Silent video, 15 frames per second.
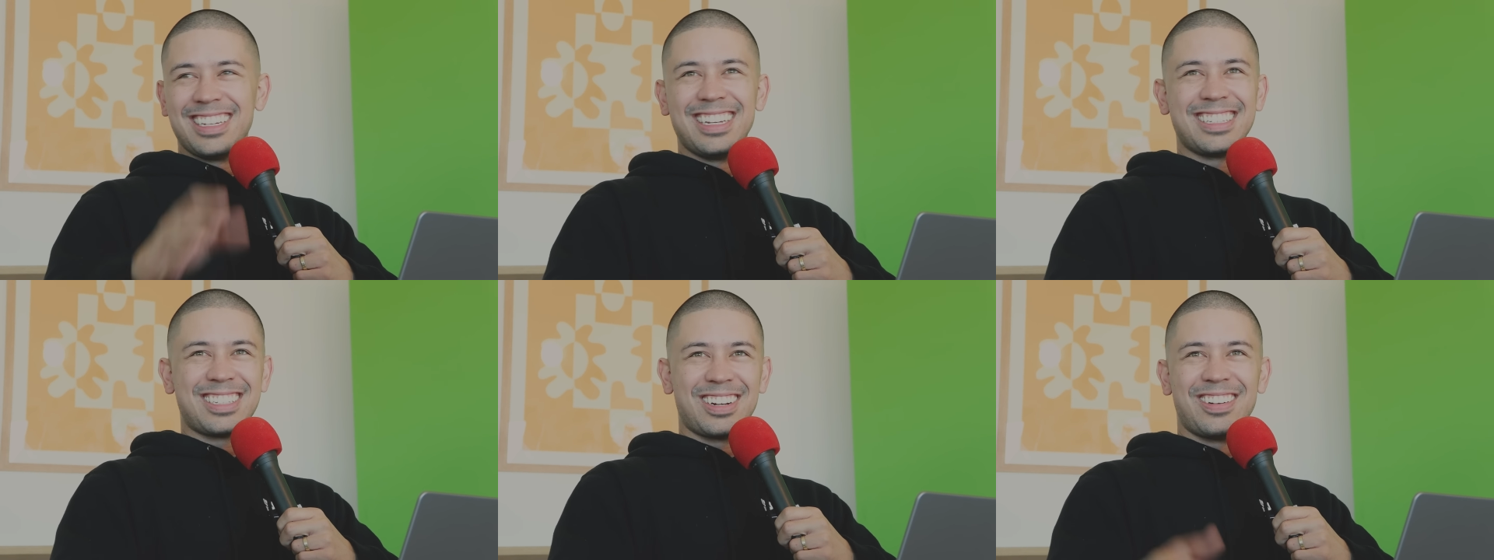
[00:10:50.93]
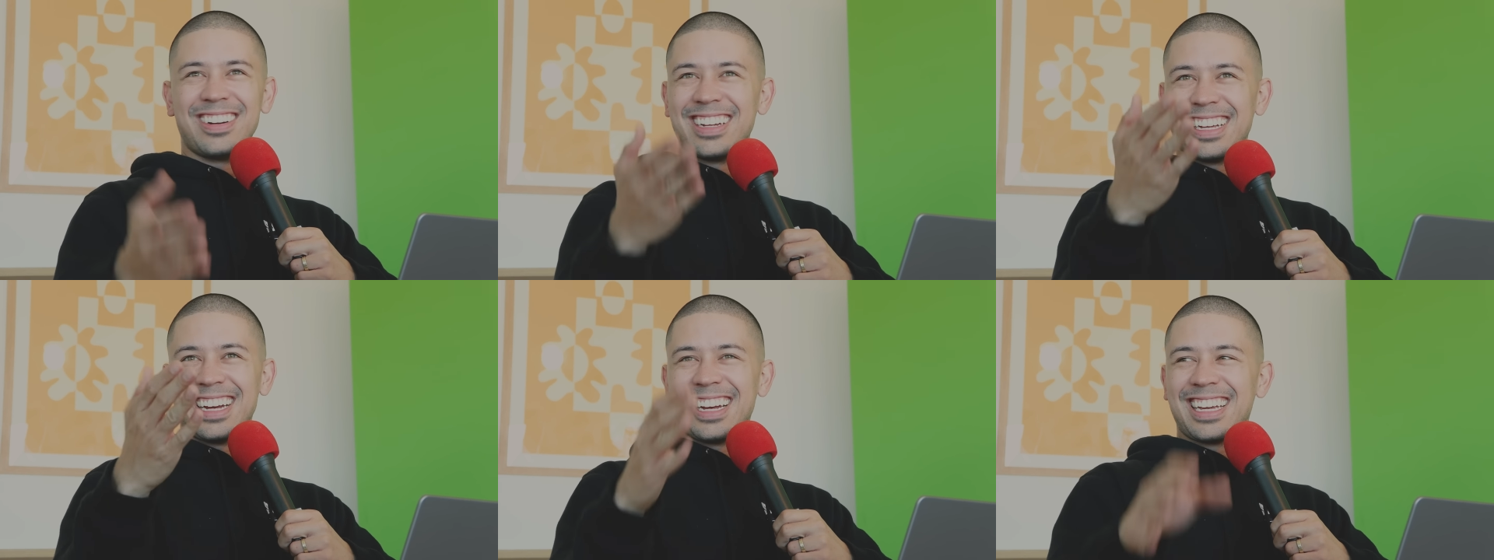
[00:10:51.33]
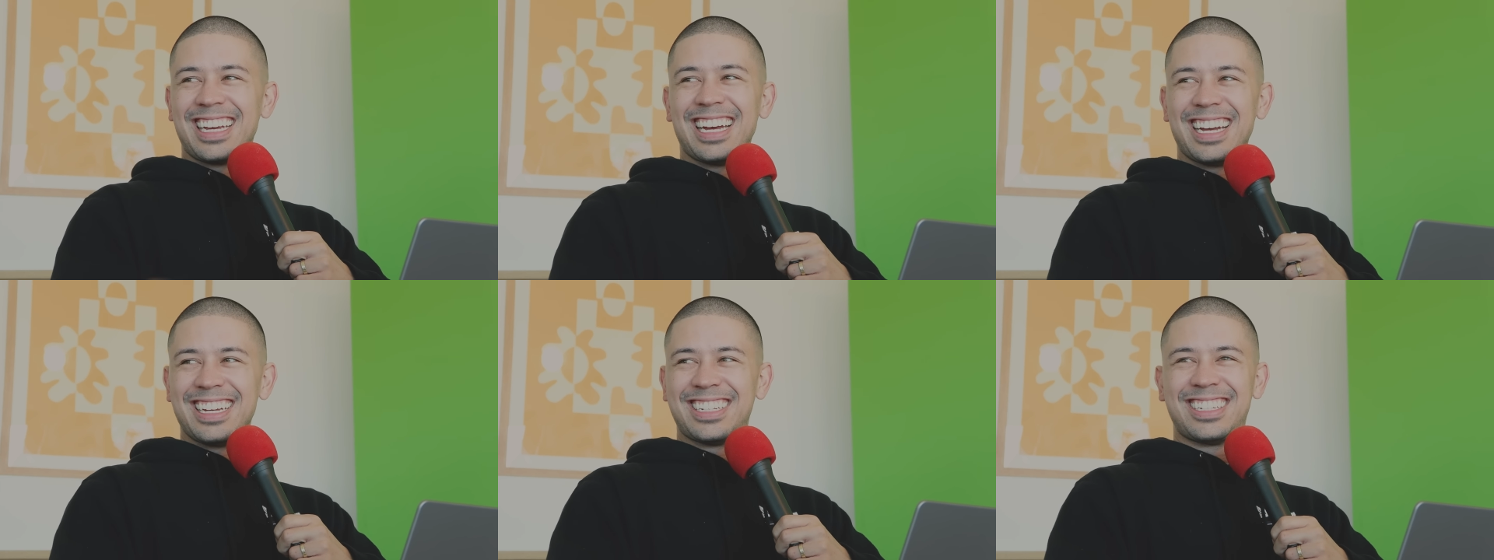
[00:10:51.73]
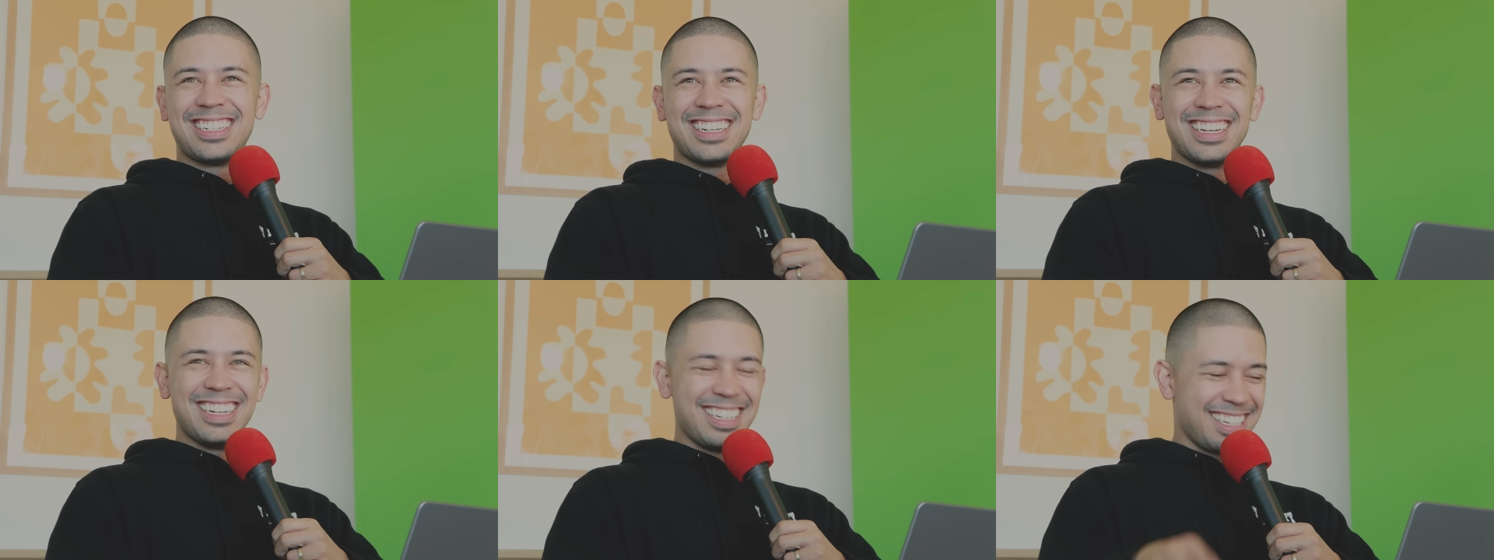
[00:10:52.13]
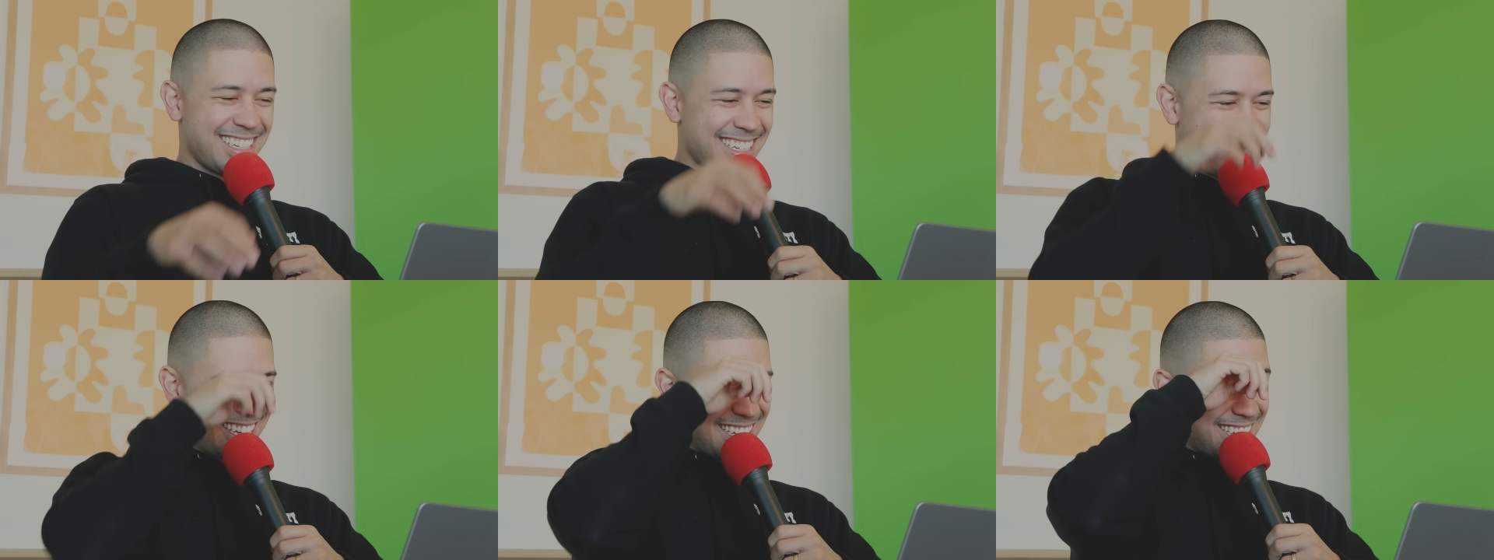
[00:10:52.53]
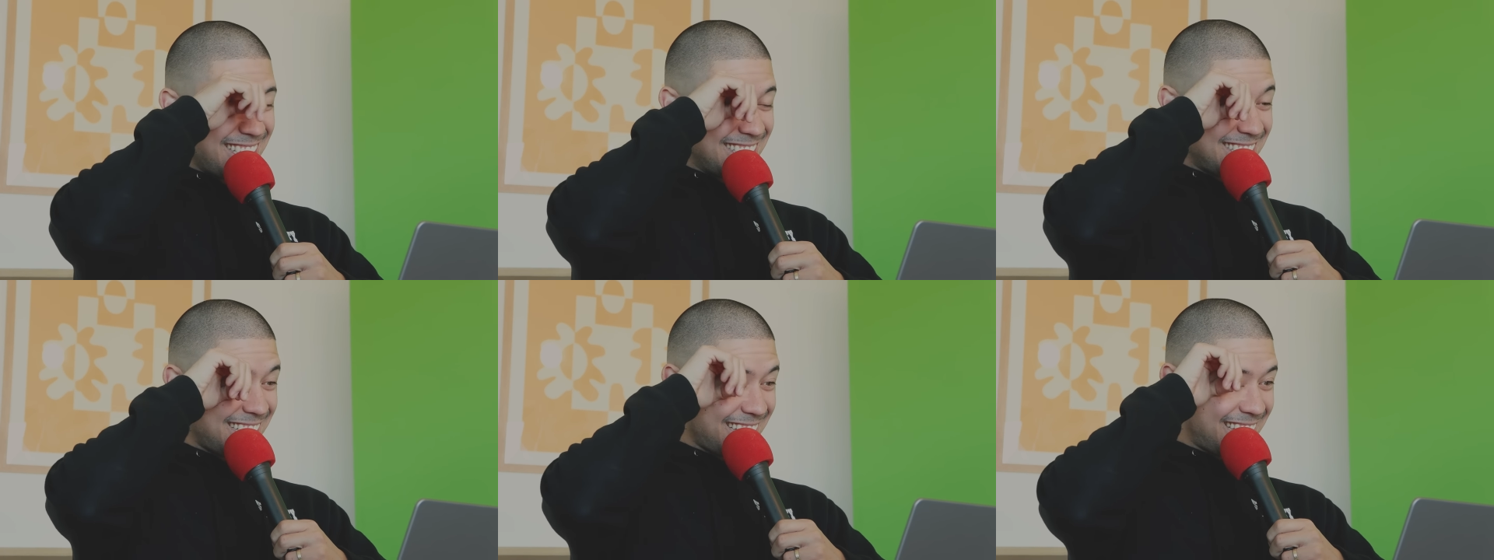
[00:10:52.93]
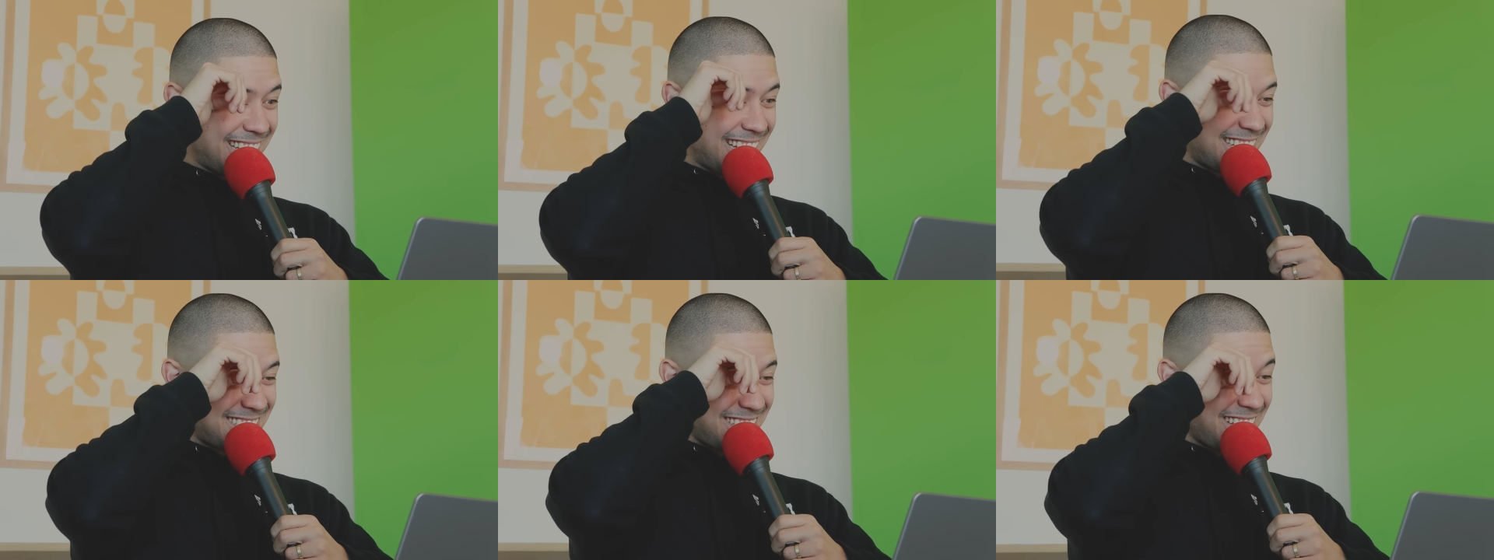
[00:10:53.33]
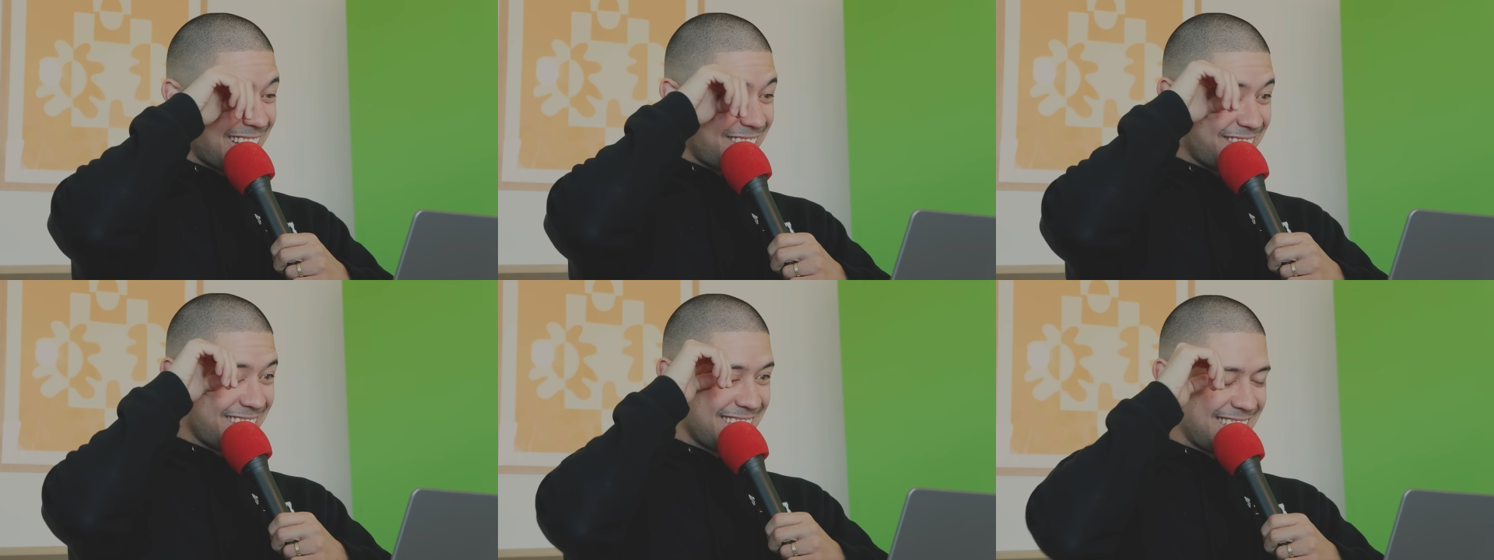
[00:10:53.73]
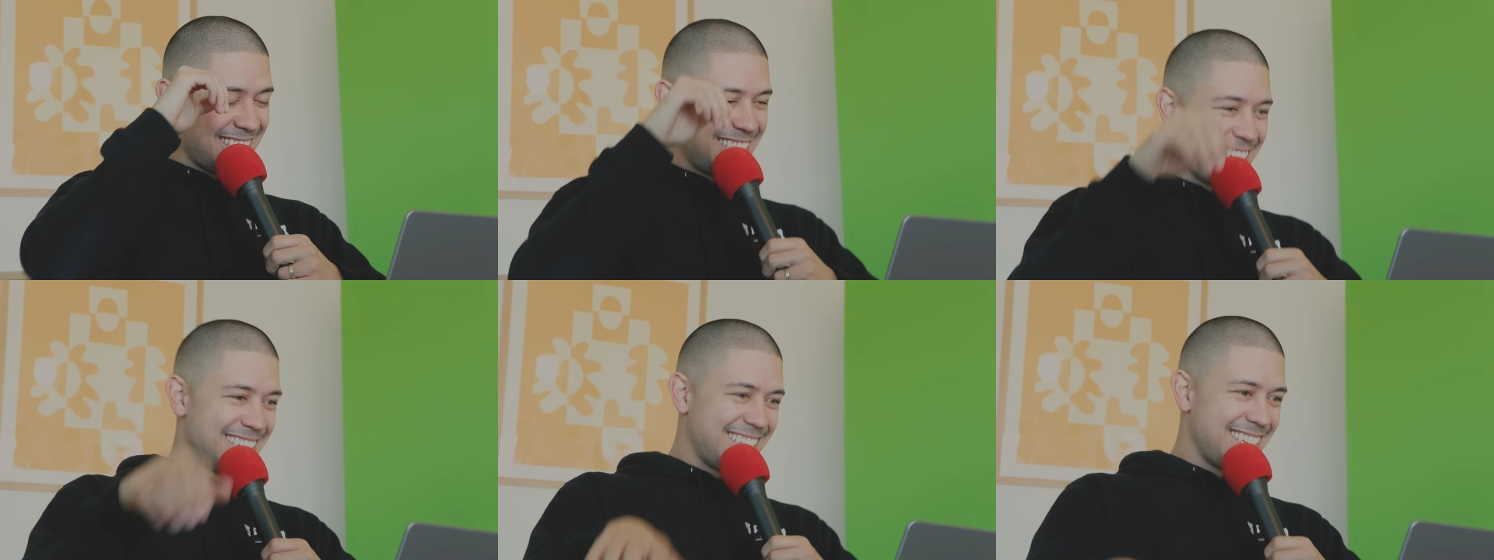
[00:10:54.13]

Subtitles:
it's already got cash. It's got cash laughing.